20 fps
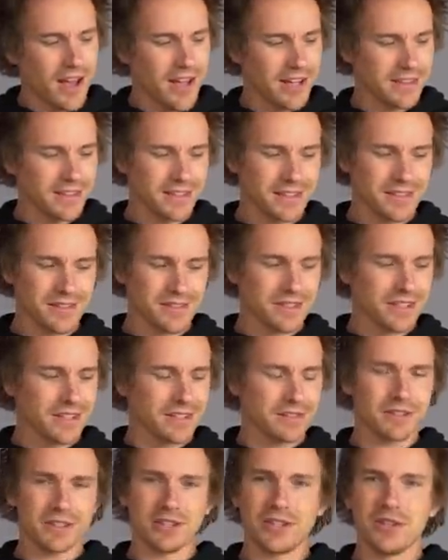I think there's
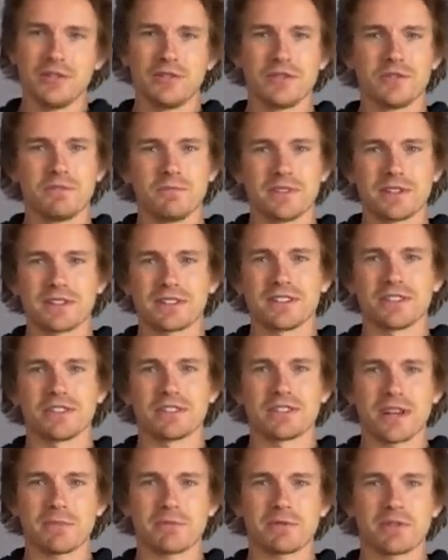a huge
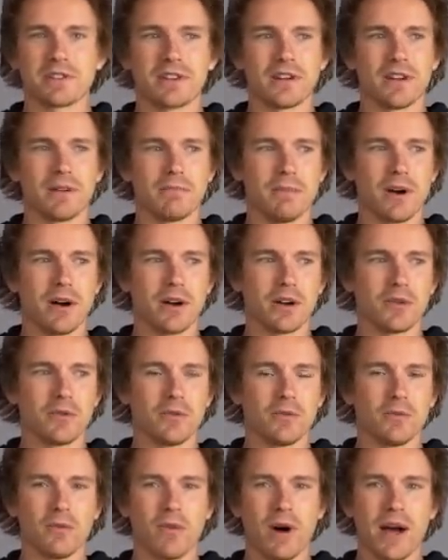misconception
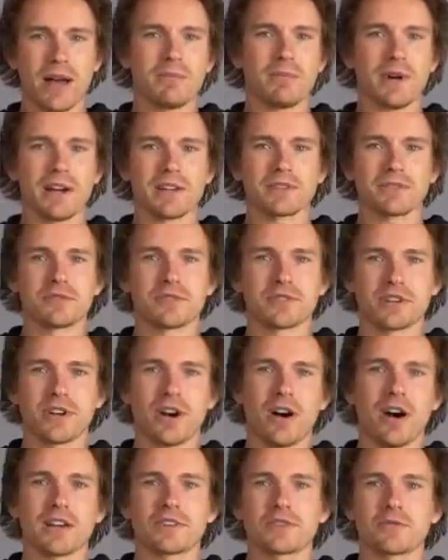among why bicycles
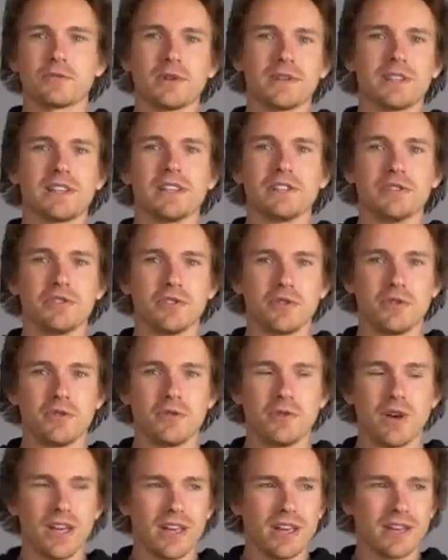cost what they
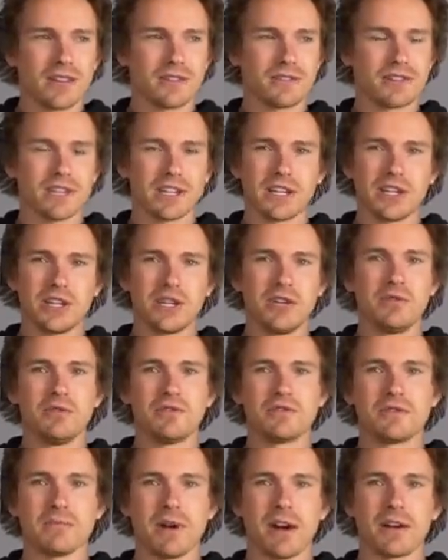do. There's a
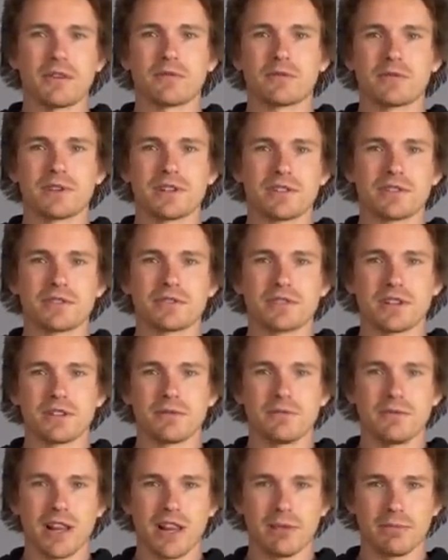huge amount of research and
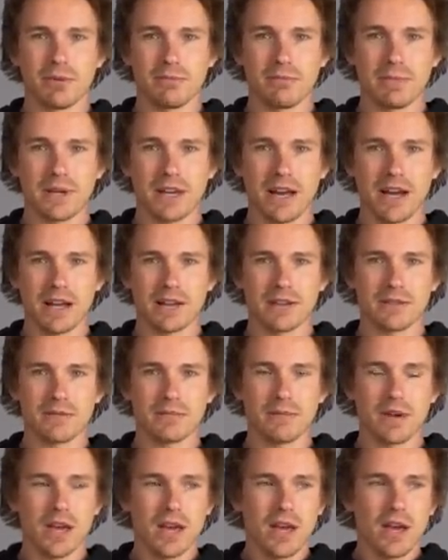development behind
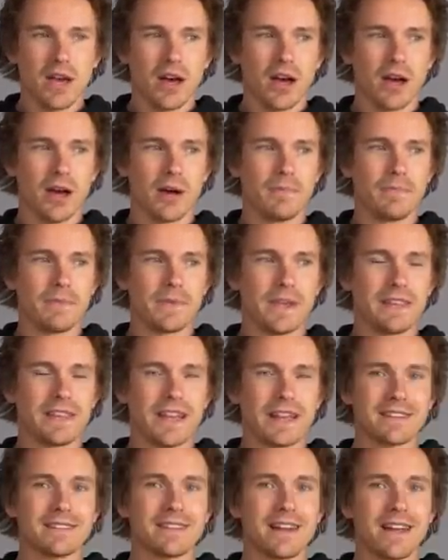them.
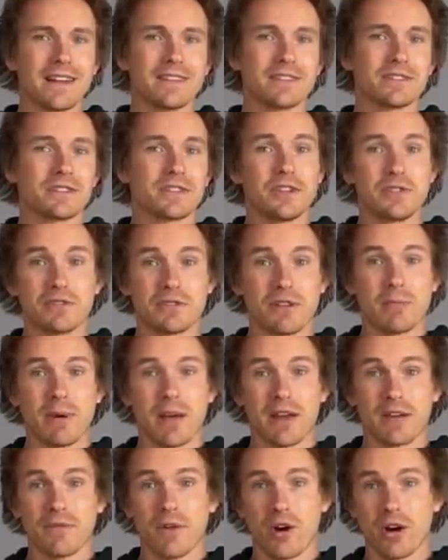There's a huge
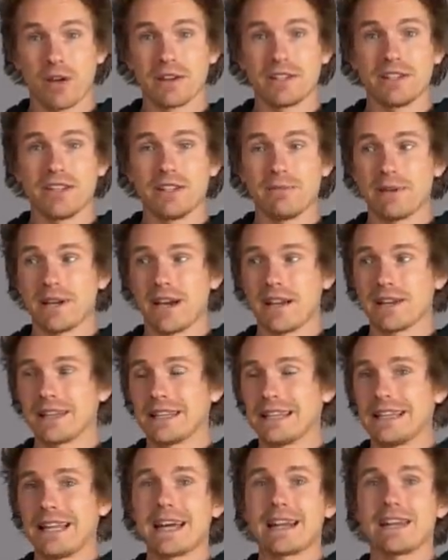amount of R&D behind
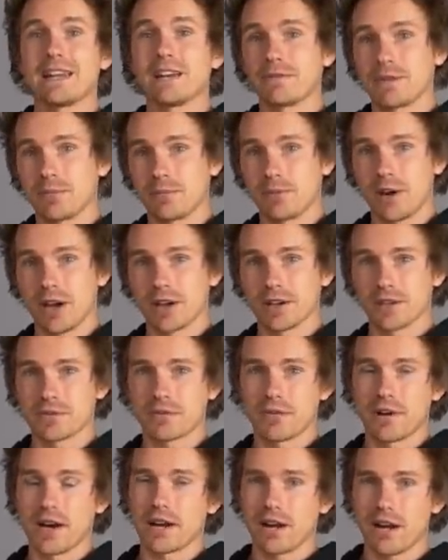a lot of different
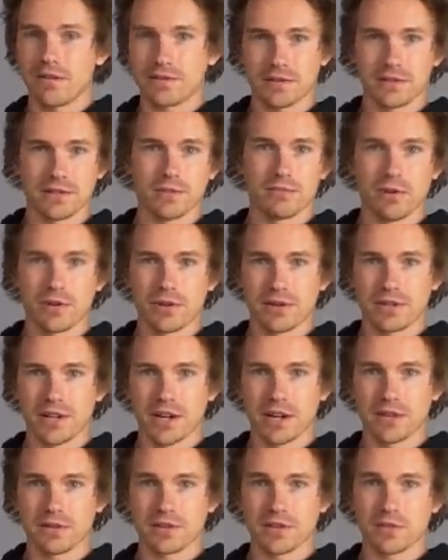products, right? Obviously
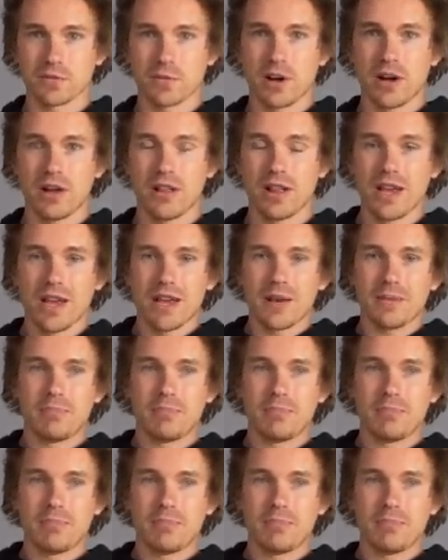motorcycles as well.